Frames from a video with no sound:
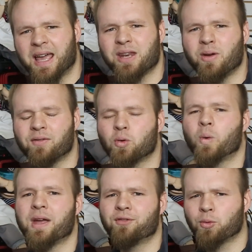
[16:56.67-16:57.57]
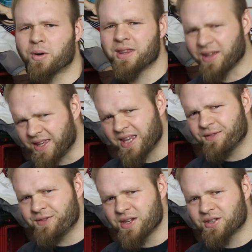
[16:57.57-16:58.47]
and you have to wait for one of the key
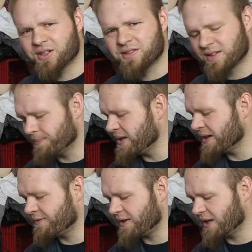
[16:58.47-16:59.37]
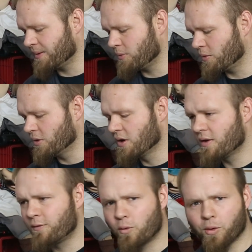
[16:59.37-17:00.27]
features to be available
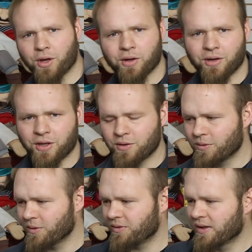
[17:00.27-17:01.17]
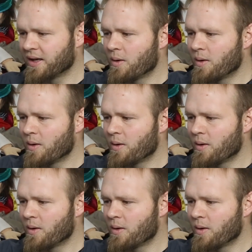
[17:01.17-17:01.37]
for you to use.